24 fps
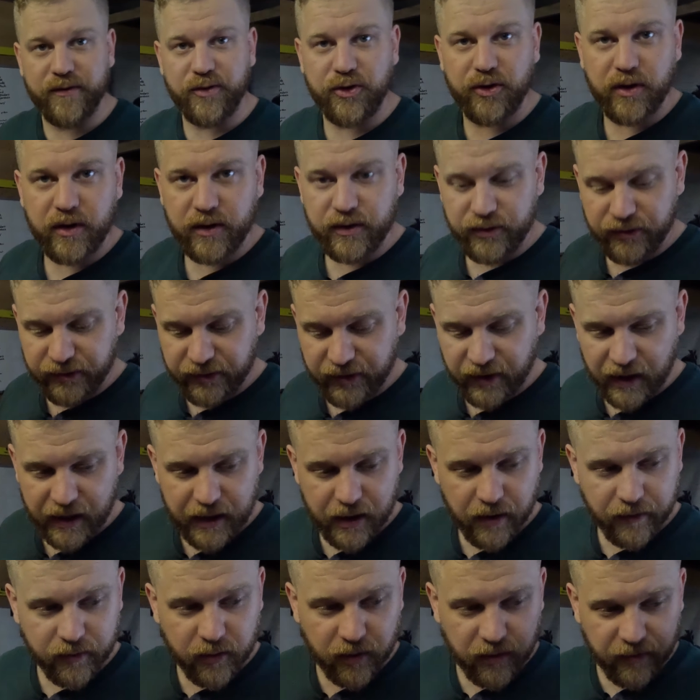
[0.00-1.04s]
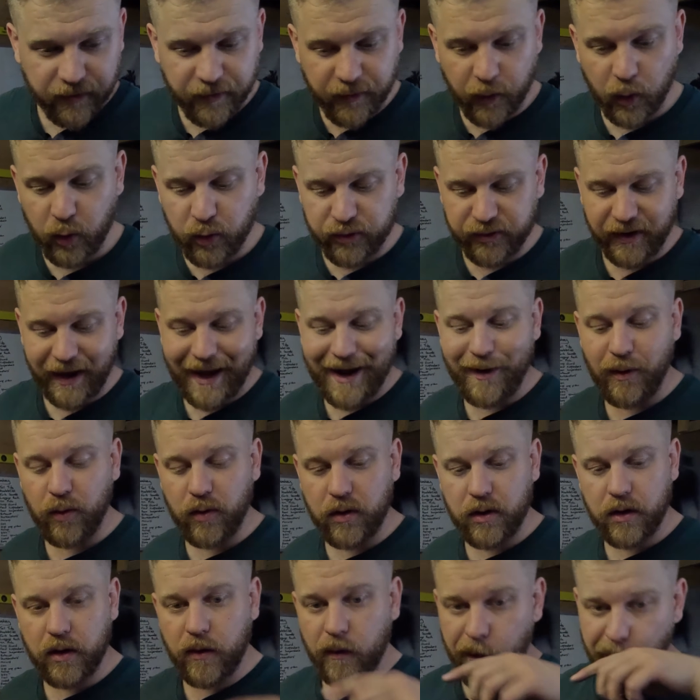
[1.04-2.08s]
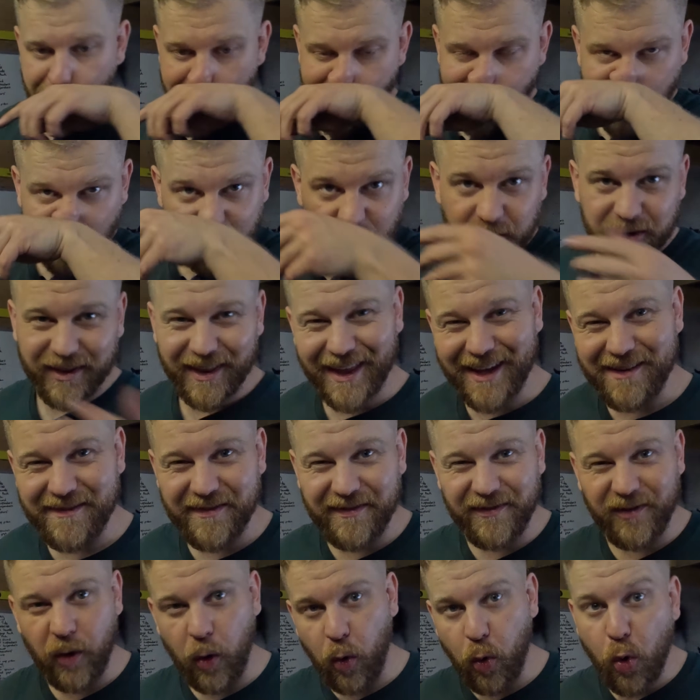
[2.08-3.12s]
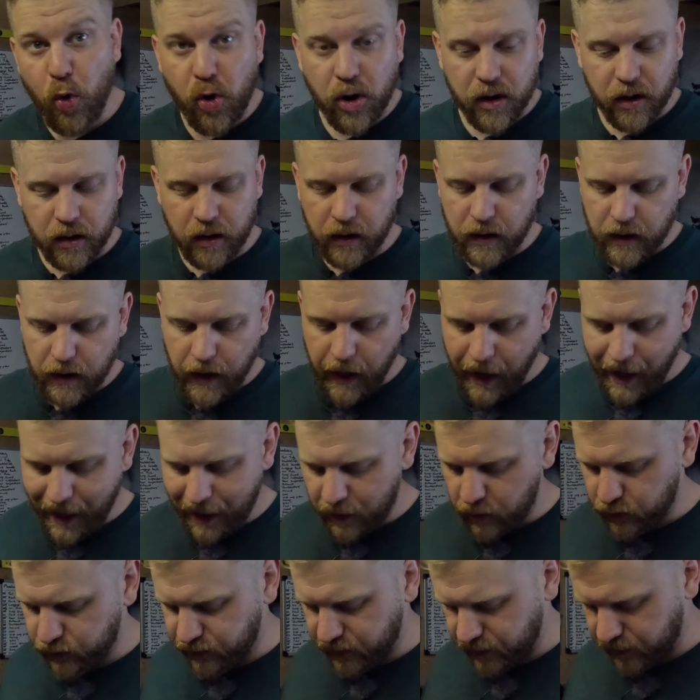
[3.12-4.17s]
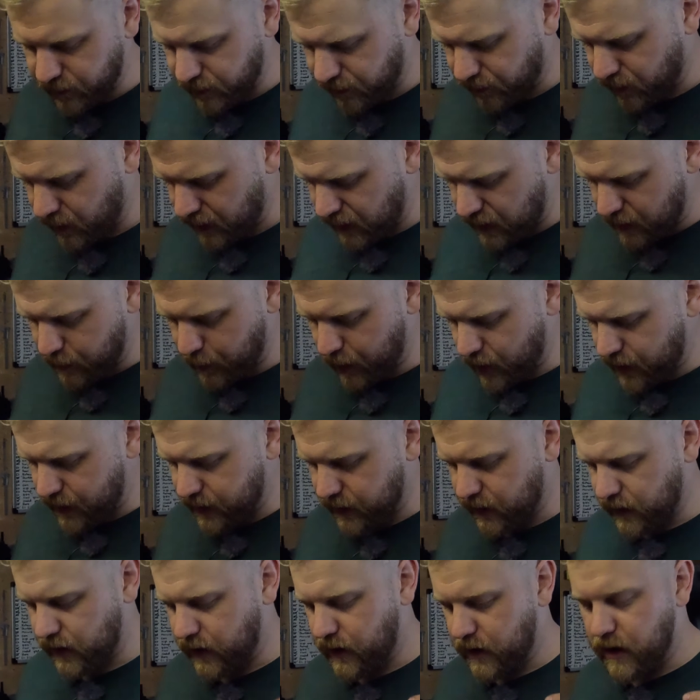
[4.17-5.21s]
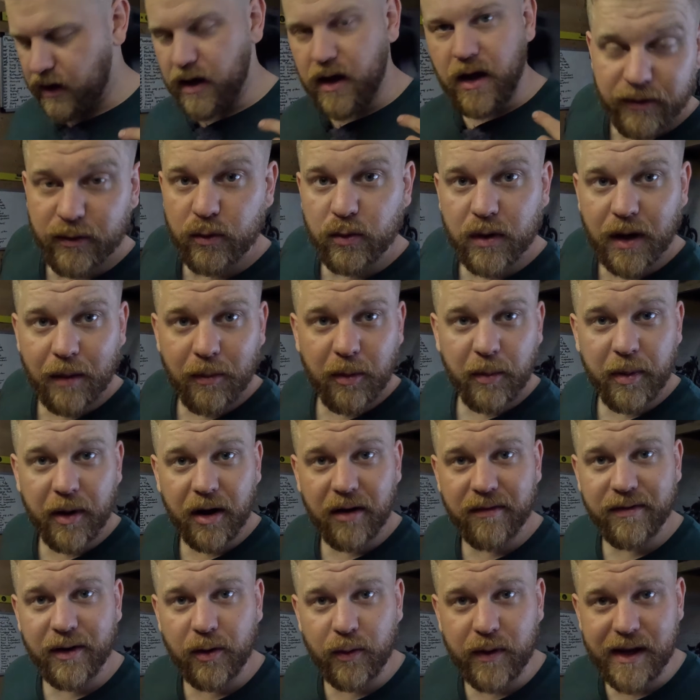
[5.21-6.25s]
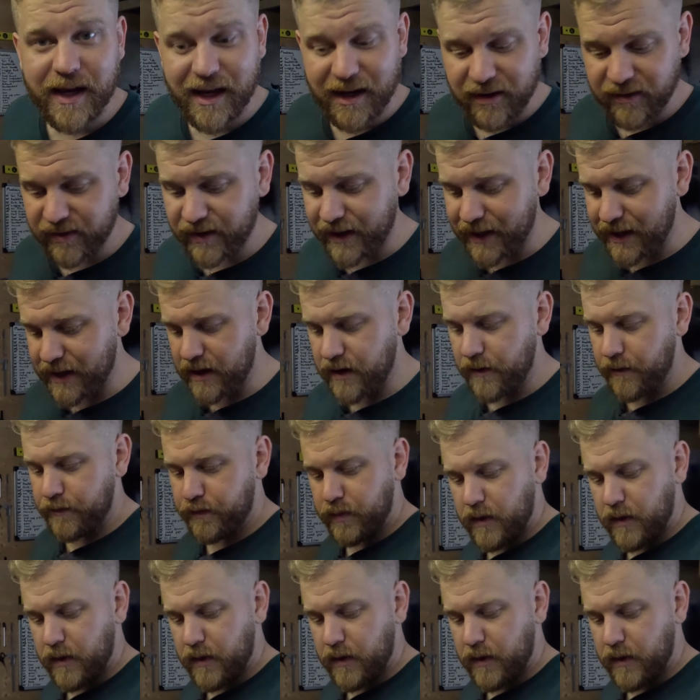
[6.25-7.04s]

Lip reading: as you can see, I've got the forks out, or I've got the fork out of the front of the bike. It's all come apart very easily.